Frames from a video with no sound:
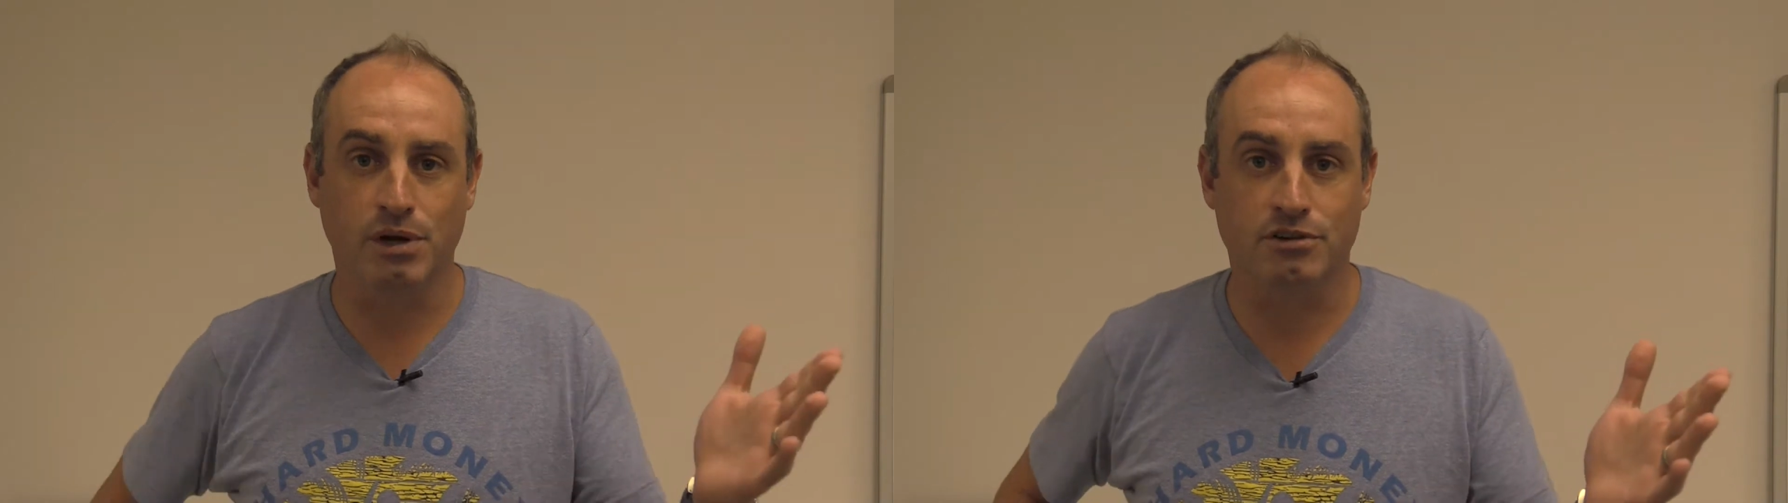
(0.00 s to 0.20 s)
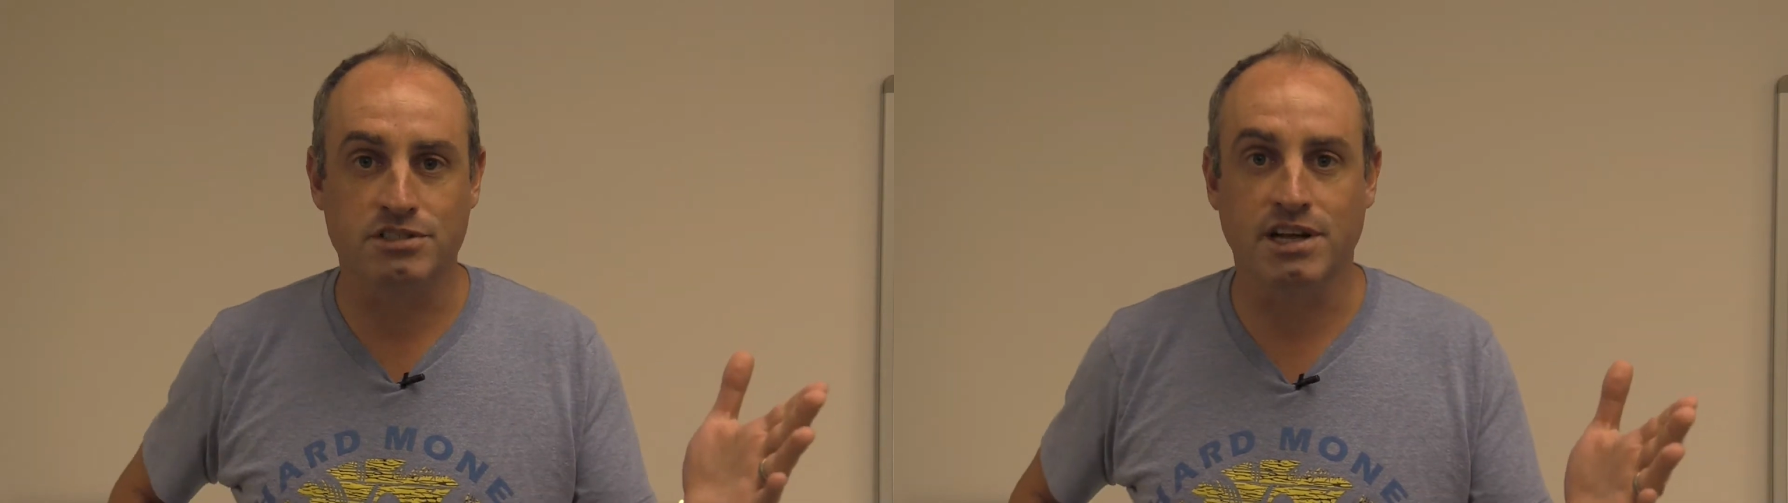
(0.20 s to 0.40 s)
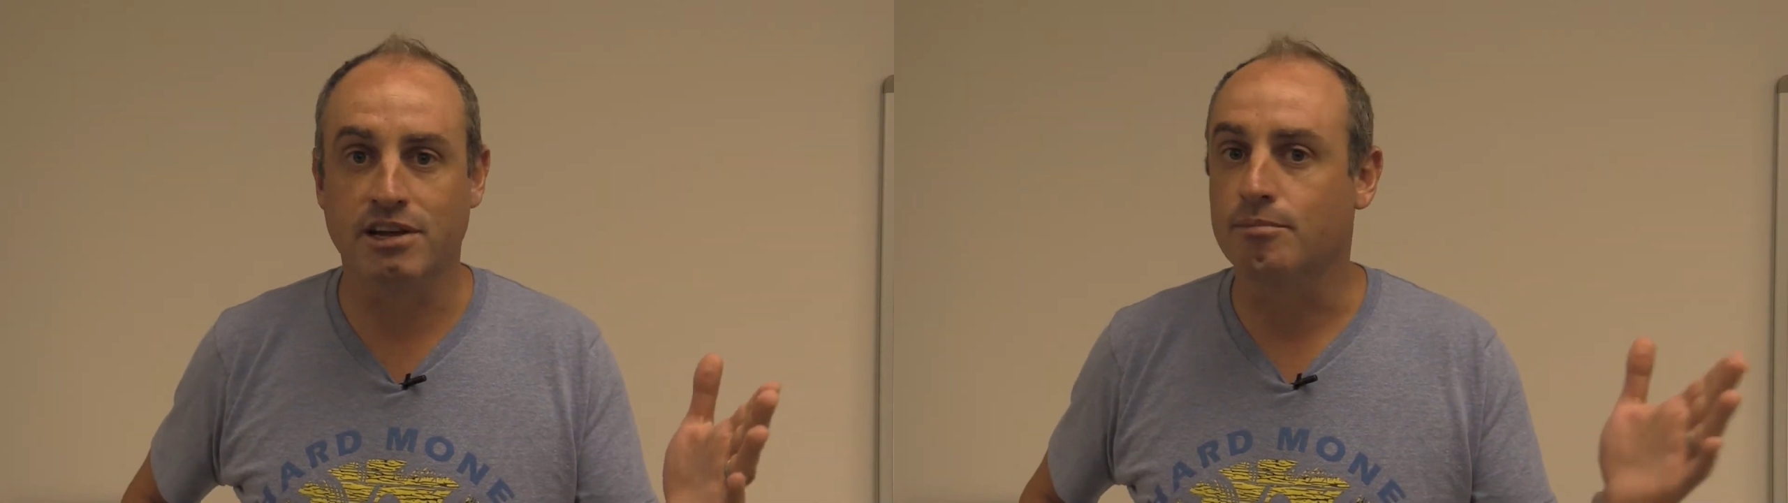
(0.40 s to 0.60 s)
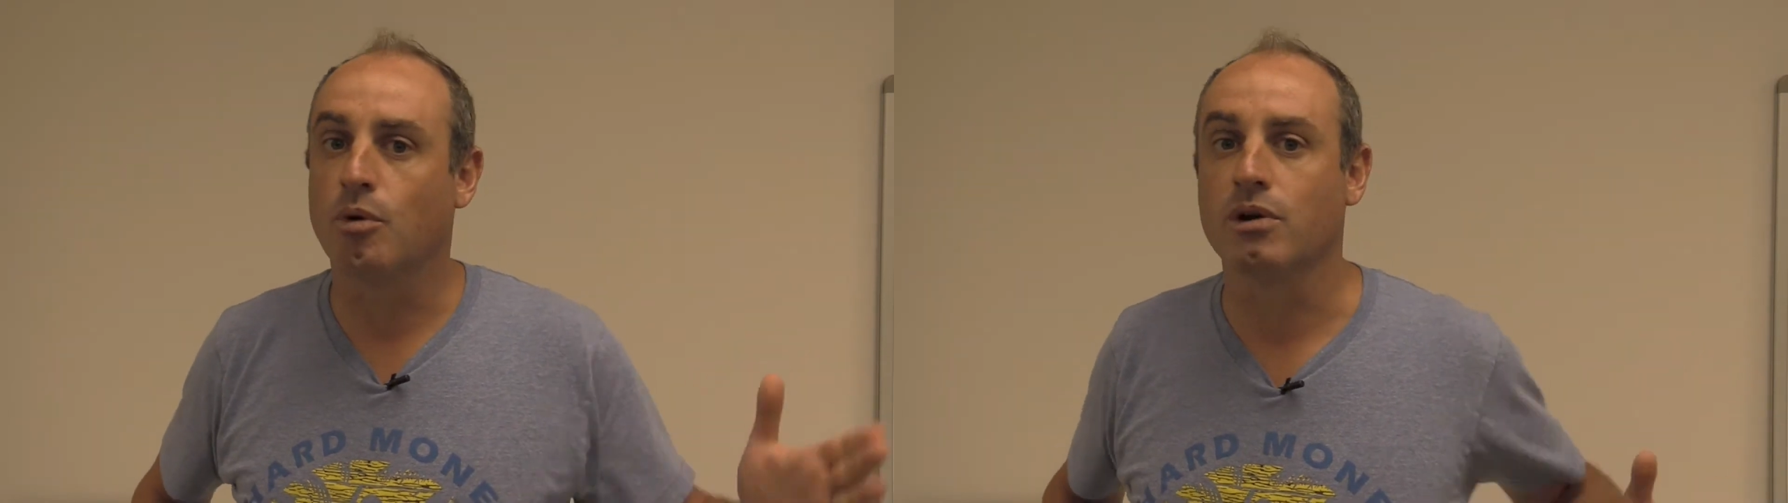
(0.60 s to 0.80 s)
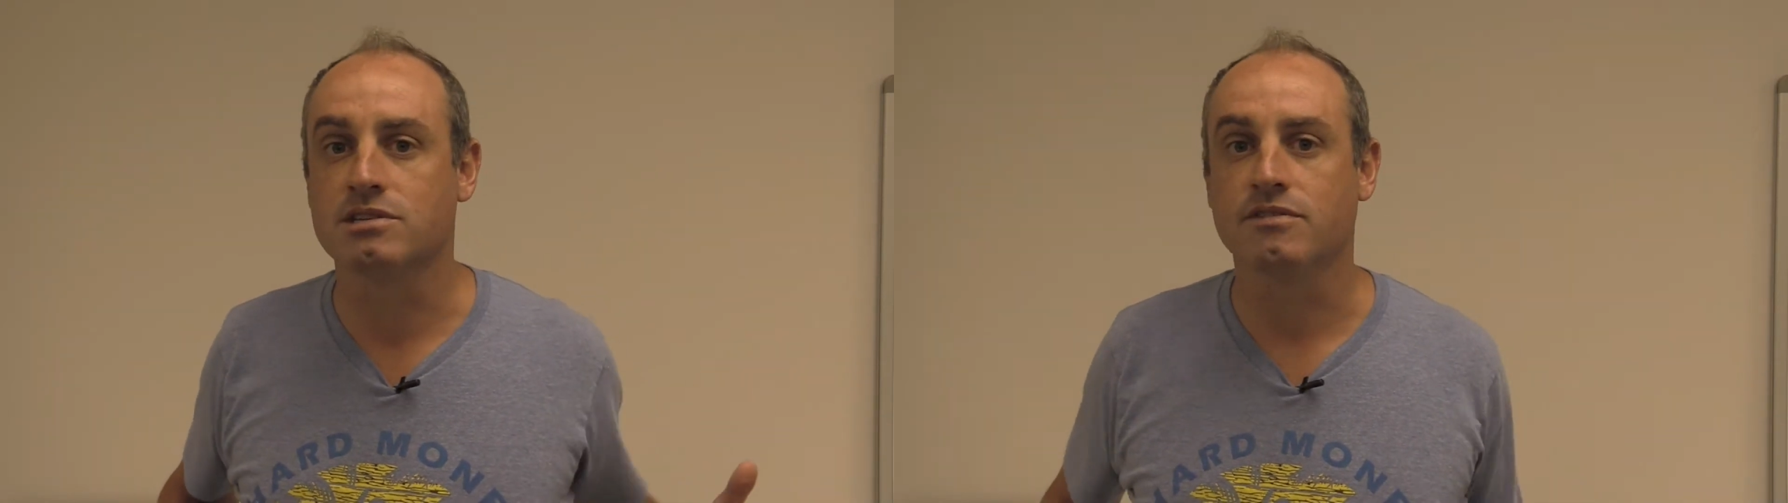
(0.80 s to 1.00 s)
understand the
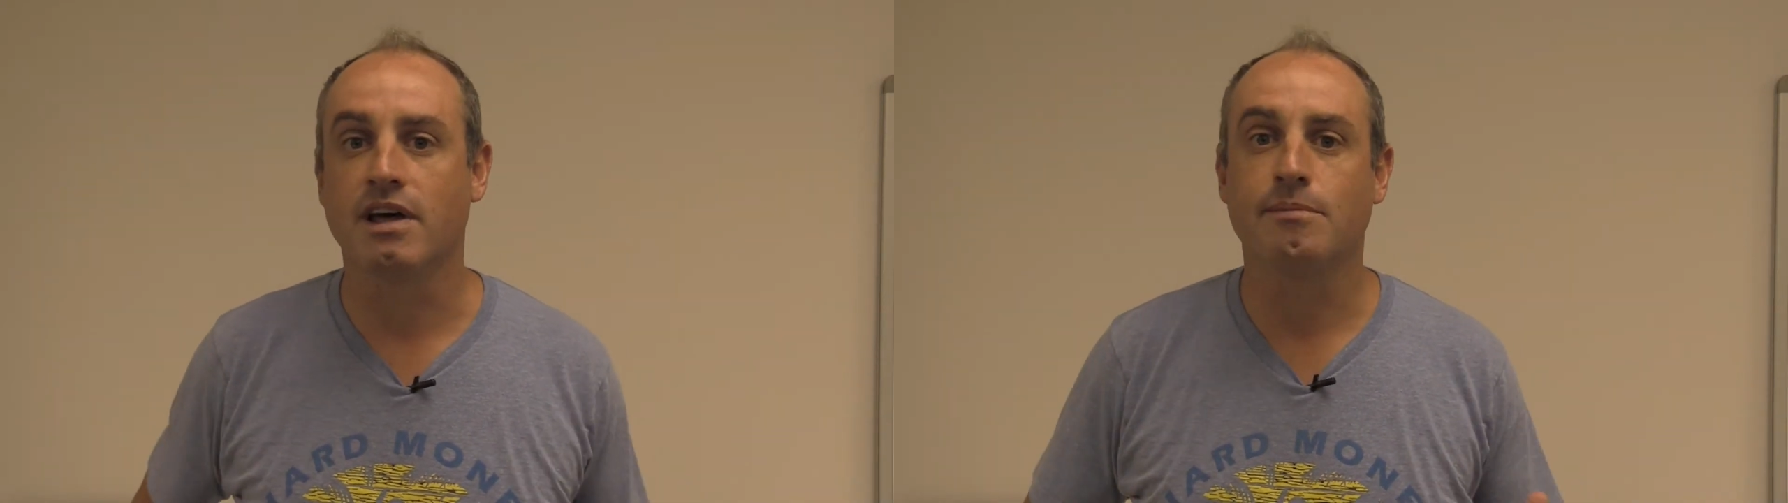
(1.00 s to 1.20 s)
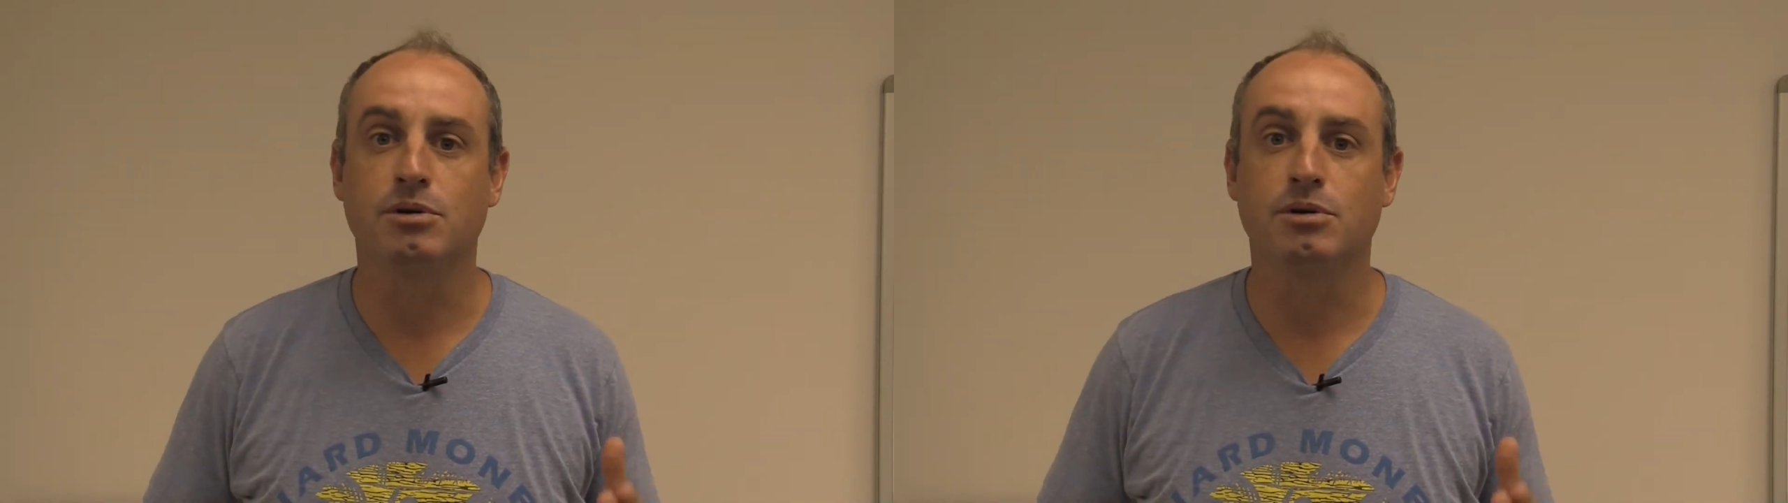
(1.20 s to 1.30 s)
importance of that,